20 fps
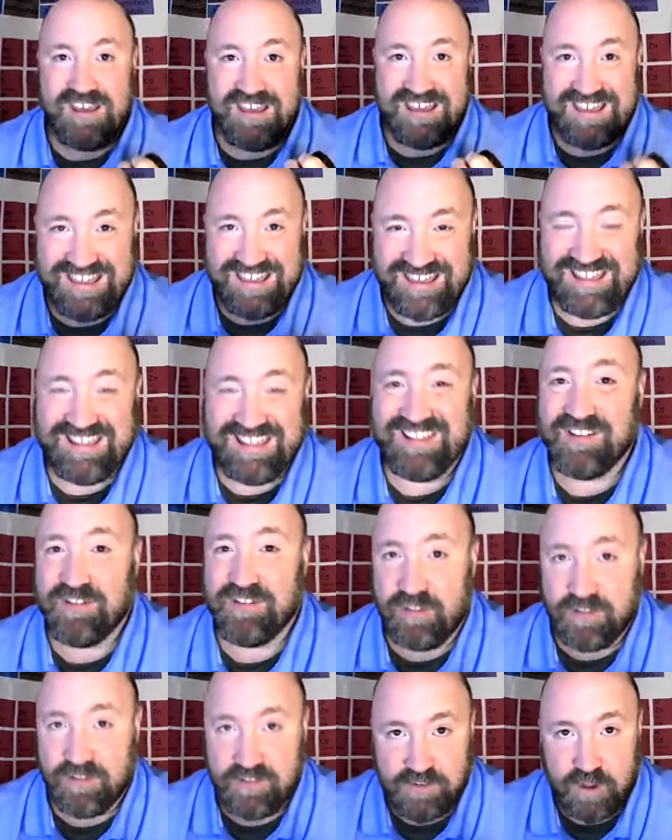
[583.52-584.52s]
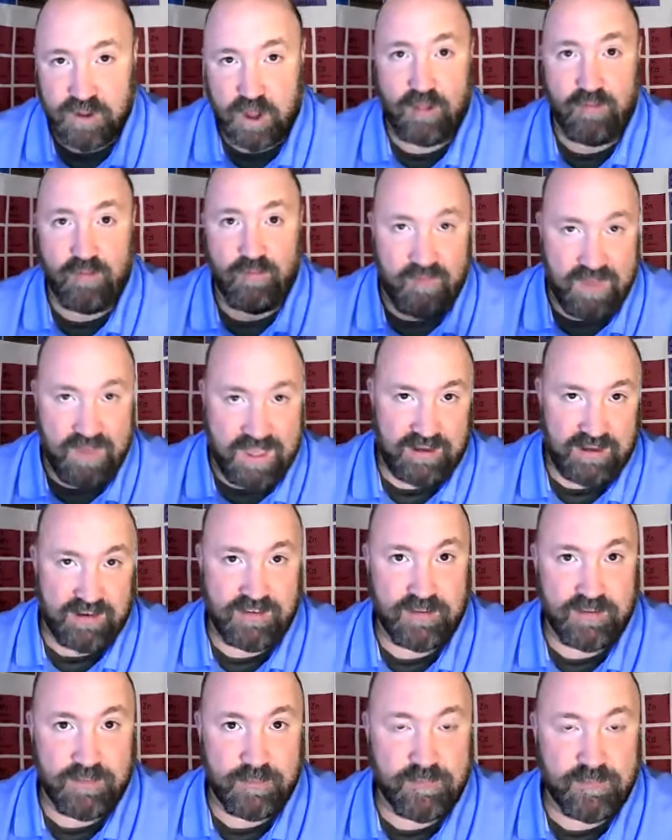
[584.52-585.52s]
is the solvent.
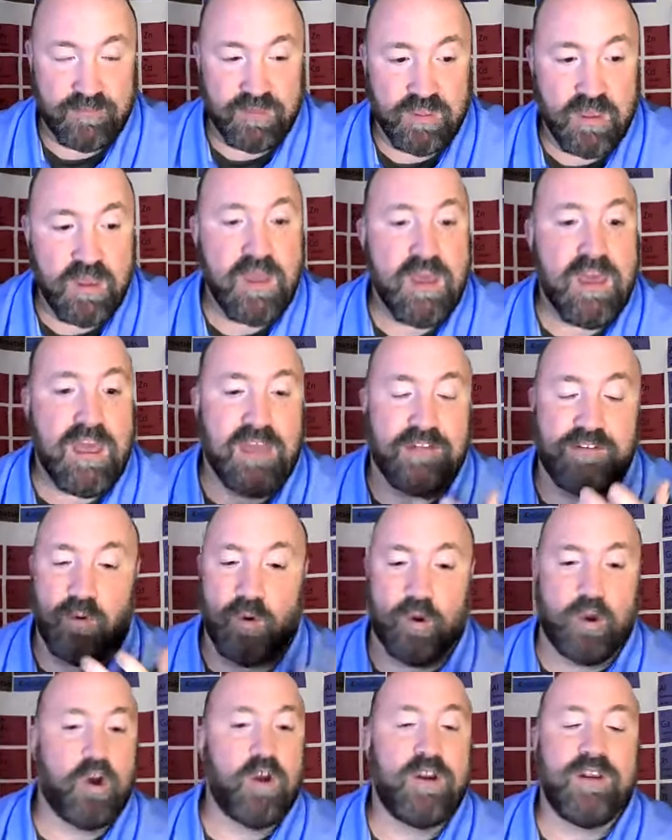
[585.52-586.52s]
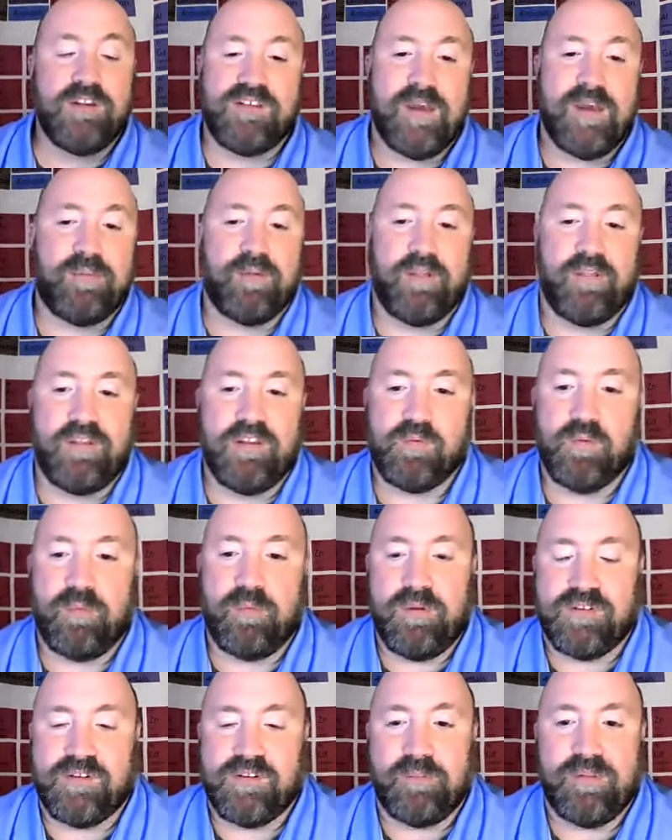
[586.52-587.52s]
And so a good example of this would
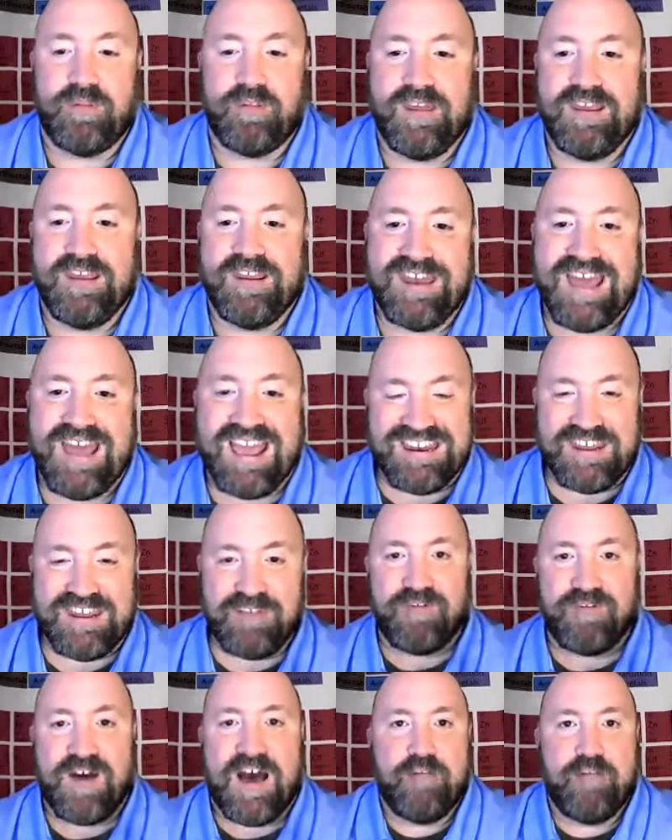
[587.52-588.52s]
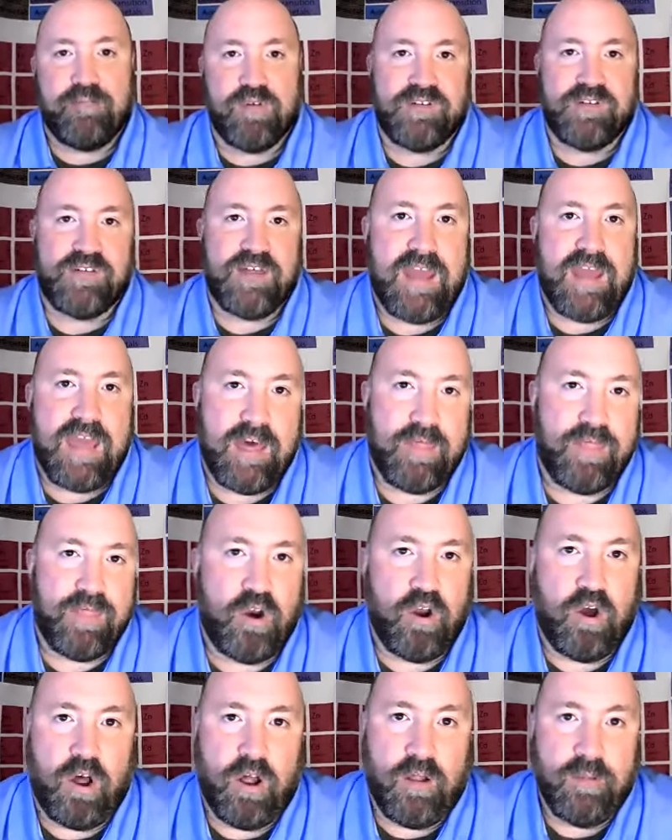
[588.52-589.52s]
be something like 95%
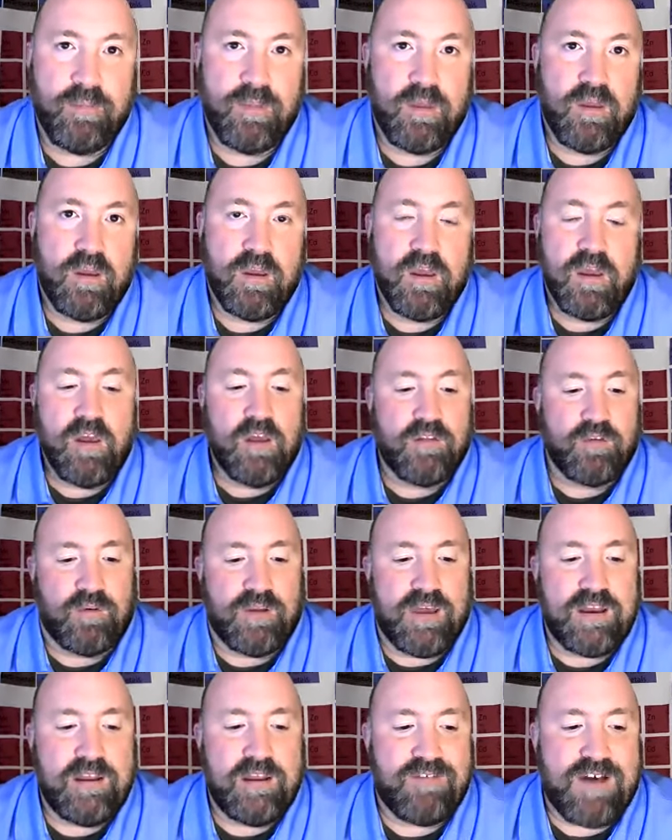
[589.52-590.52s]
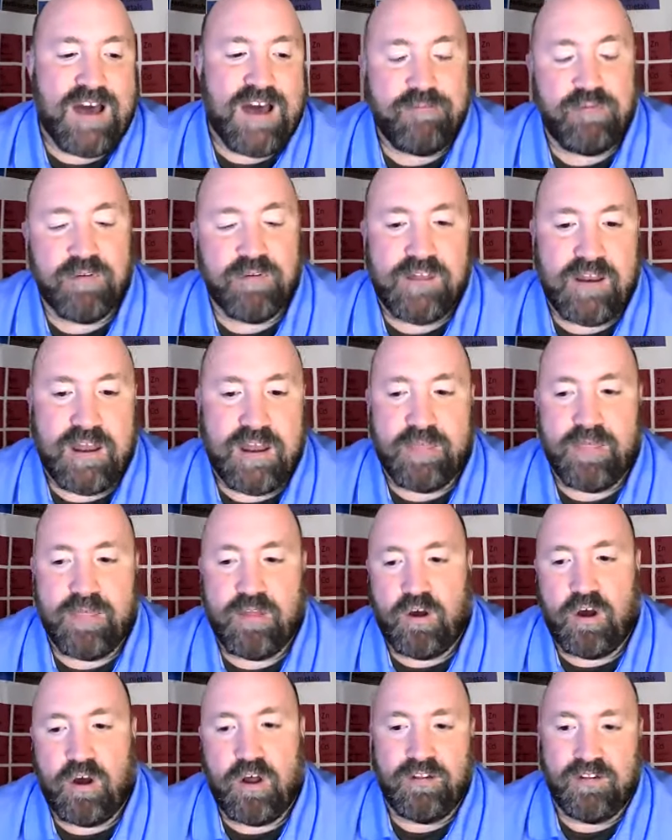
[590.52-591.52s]
ethanol. So 95%
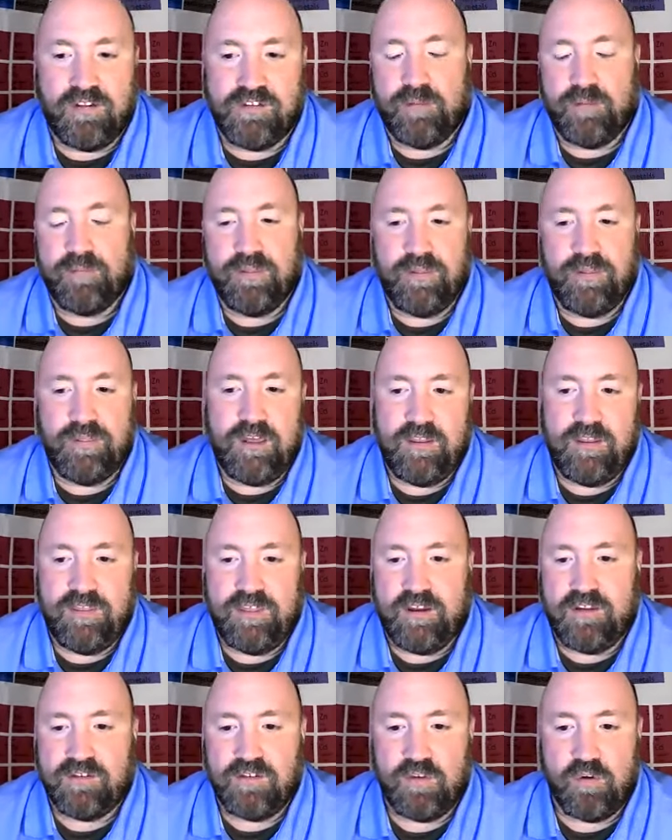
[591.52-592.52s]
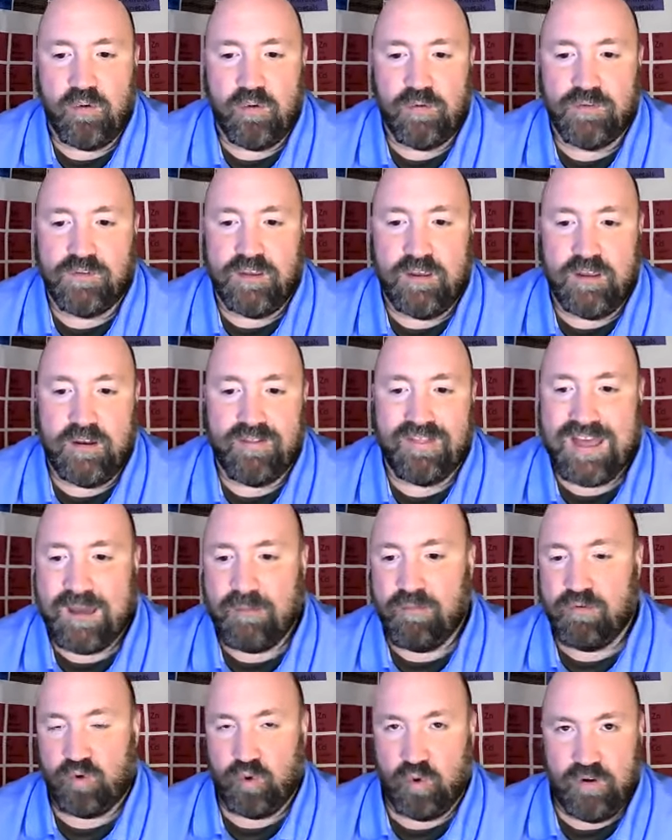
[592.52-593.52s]
ethanol is something that is used in
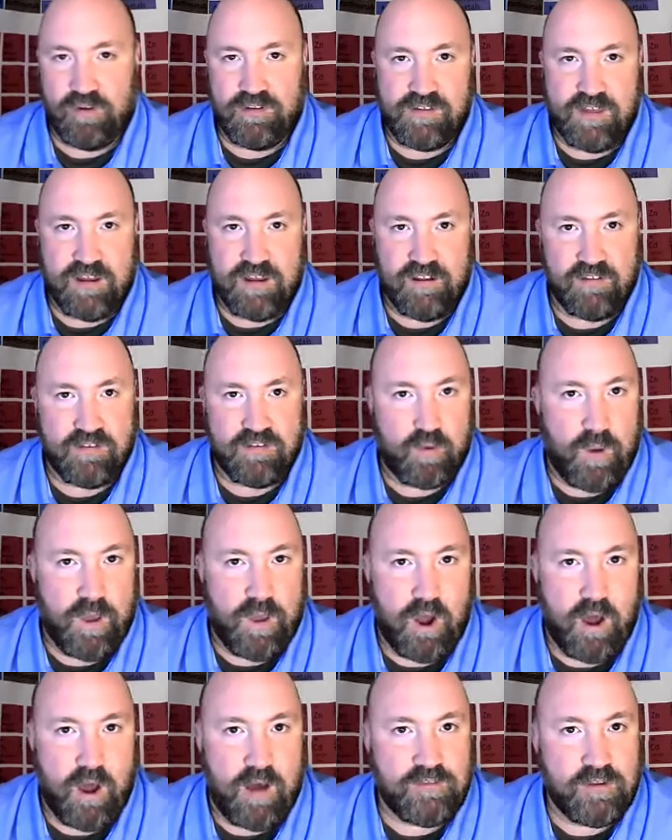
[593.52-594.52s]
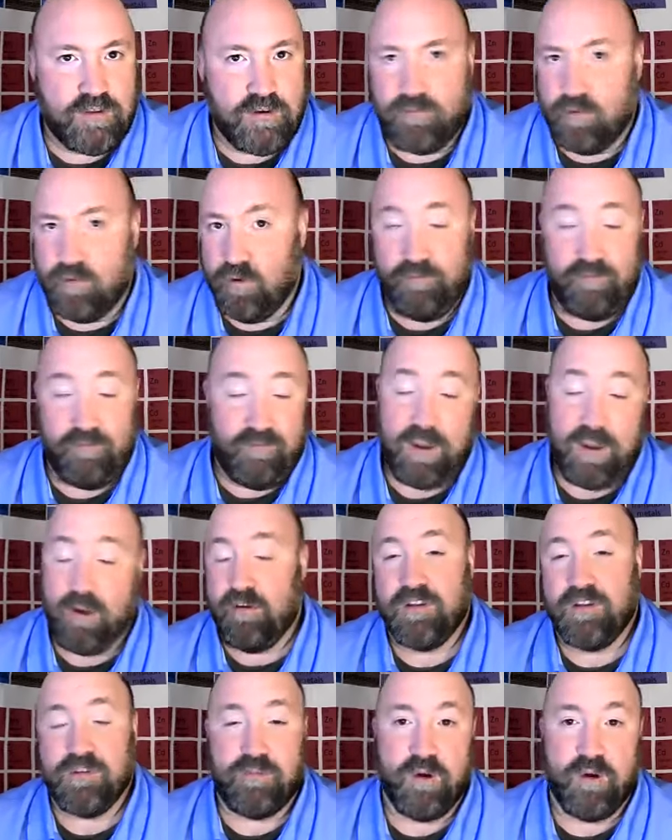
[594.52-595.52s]
laboratory settings quite often for
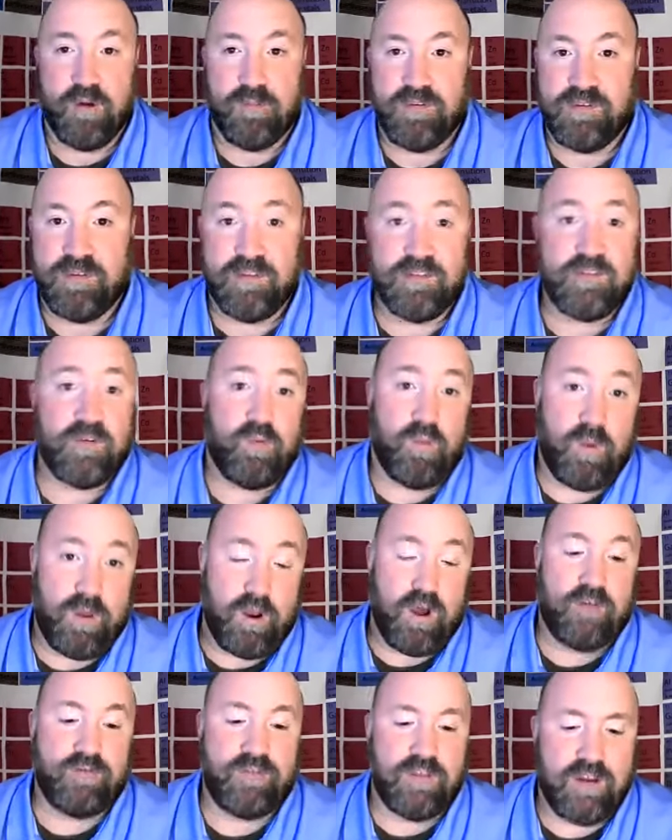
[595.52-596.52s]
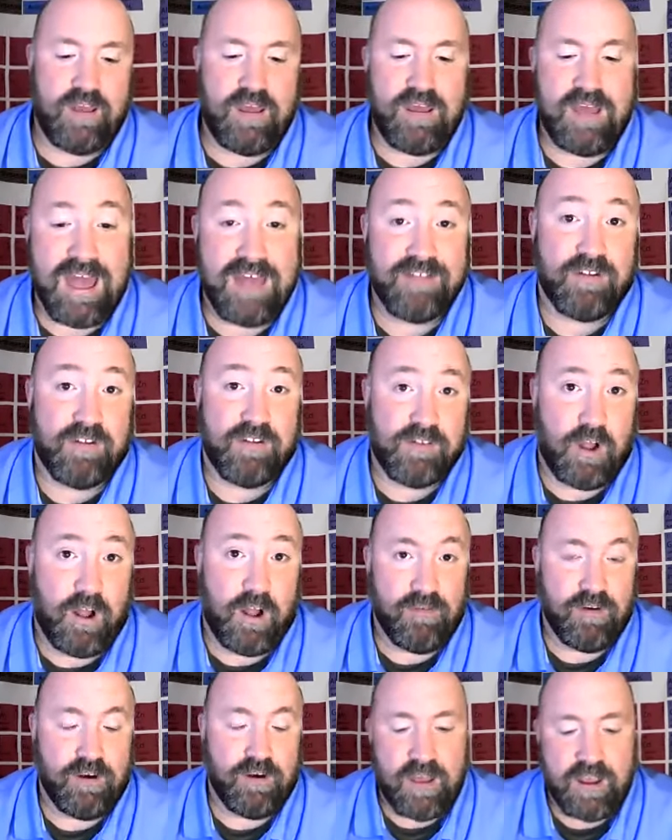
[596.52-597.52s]
various purposes, quite often as a
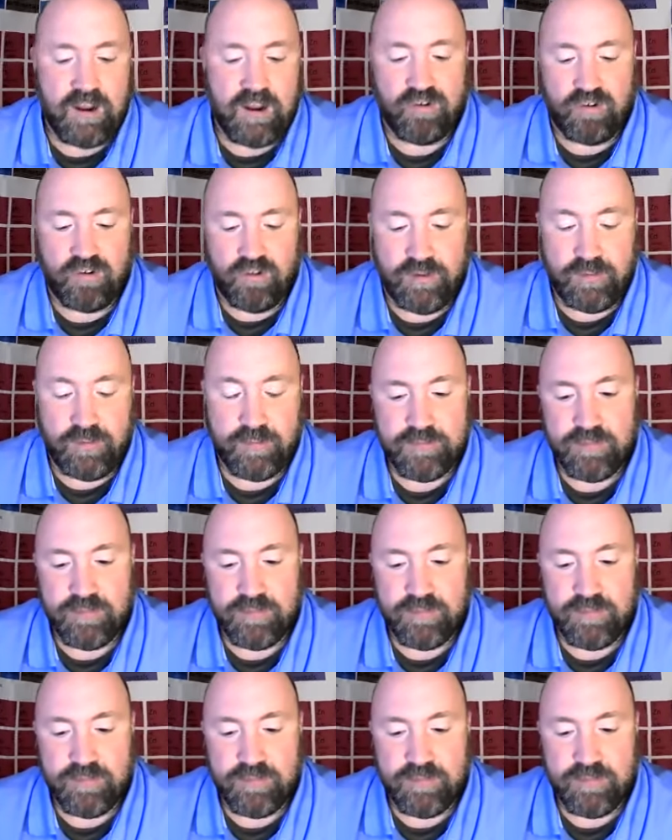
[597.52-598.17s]
solvent, actually.